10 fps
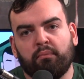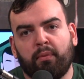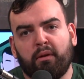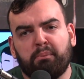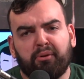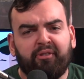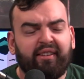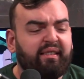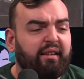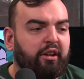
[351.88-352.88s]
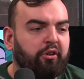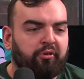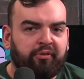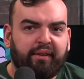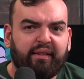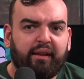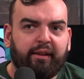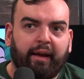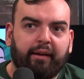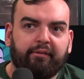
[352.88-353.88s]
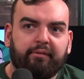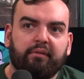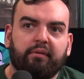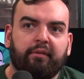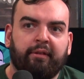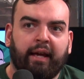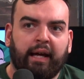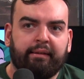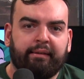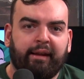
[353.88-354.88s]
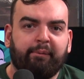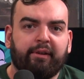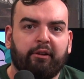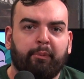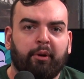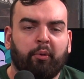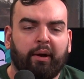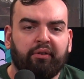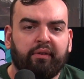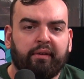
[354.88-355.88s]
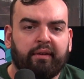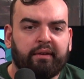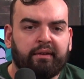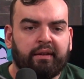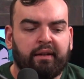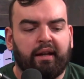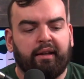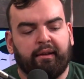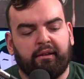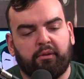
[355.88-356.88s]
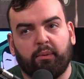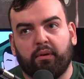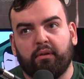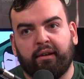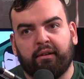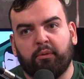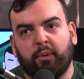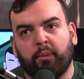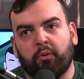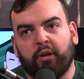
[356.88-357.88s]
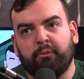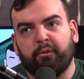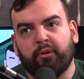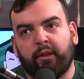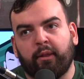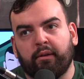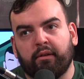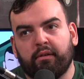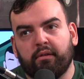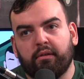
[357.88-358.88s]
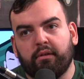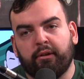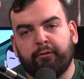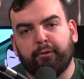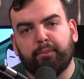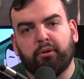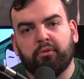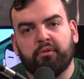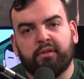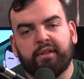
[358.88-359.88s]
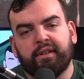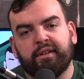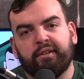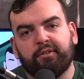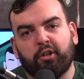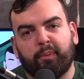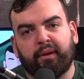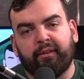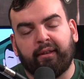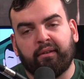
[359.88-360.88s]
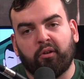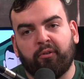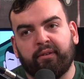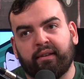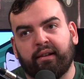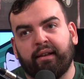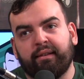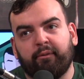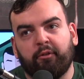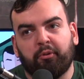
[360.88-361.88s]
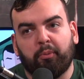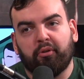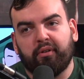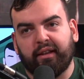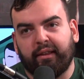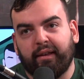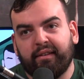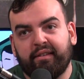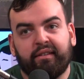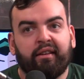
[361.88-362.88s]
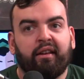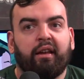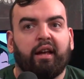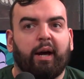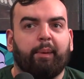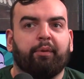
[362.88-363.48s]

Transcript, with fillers: but recently, you know, recently that that statement has been questioned, and this is what this is where we're going to move on to the the football topic of things. Obviously, last time we spoke like this, I was